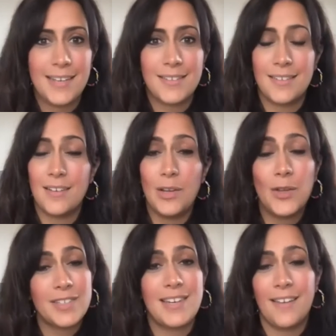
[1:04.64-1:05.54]
and a
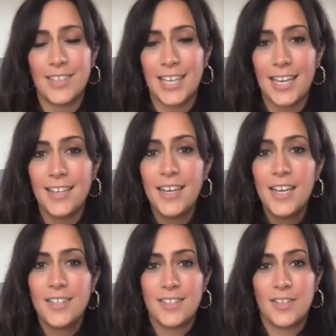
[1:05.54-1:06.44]
lot to navigate.
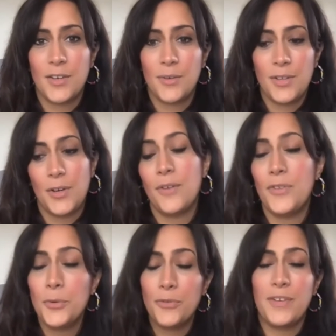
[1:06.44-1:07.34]
So, you know,
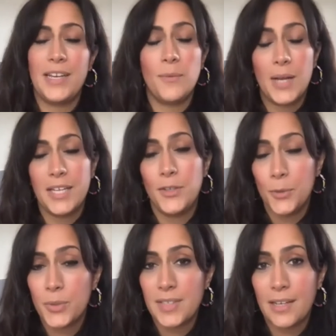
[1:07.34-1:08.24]
if you're feeling well in
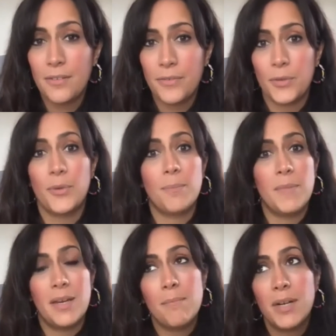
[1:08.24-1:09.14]
yourself, you're
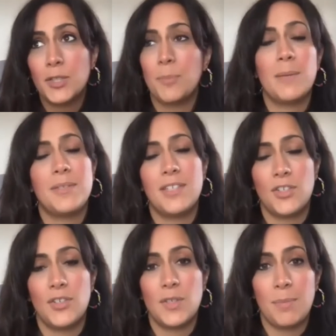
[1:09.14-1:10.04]
in a much better
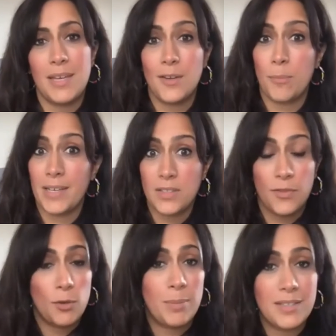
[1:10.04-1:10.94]
position to be at your best
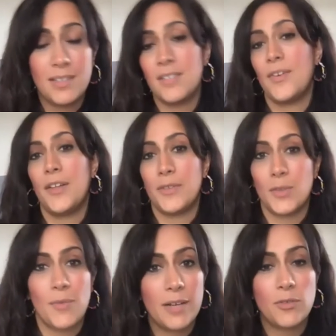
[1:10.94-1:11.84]
for your business, for
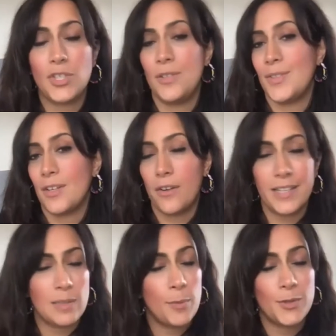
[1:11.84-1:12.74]
others around you. So it
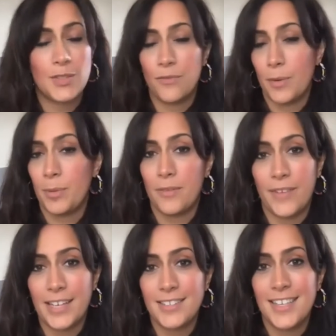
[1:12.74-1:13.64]
creates a positive ripple
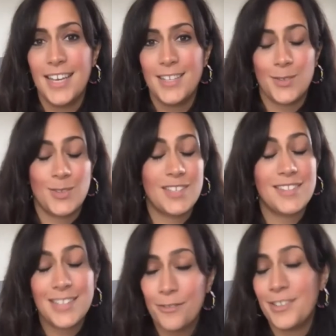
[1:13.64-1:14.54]
effect. So it's a
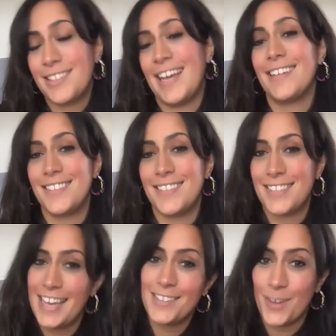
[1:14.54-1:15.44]
selfless act to
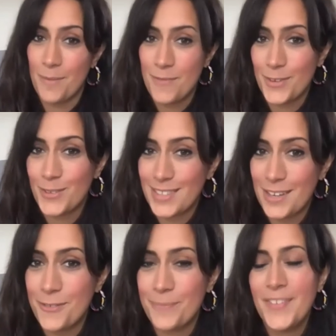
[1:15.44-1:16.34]
take time for
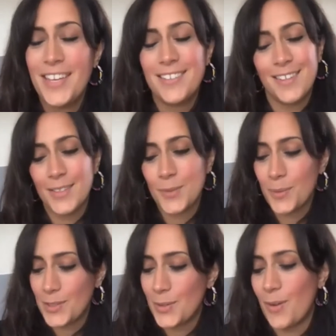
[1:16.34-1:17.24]
yourself. So that's what
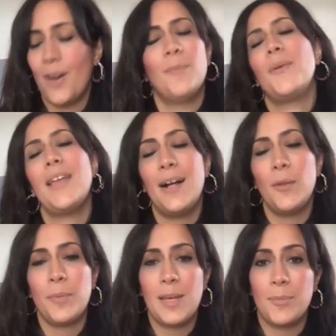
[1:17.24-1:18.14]
we do at Karma. We
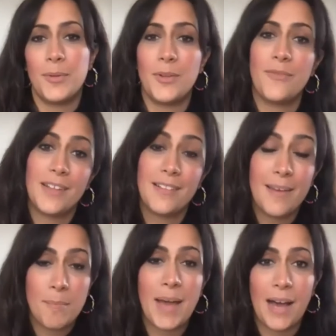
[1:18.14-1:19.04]
help people feel
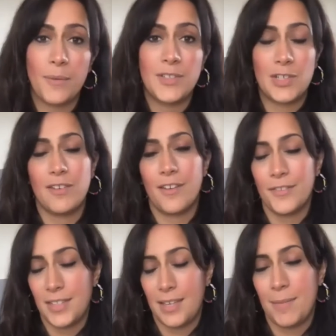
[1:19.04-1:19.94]
empowered to look
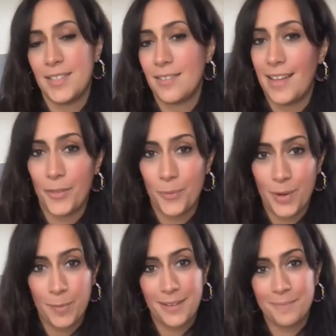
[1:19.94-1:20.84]
after their mental health and
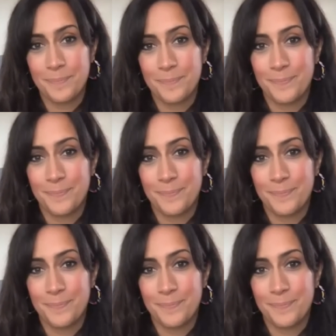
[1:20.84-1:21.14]
well-being.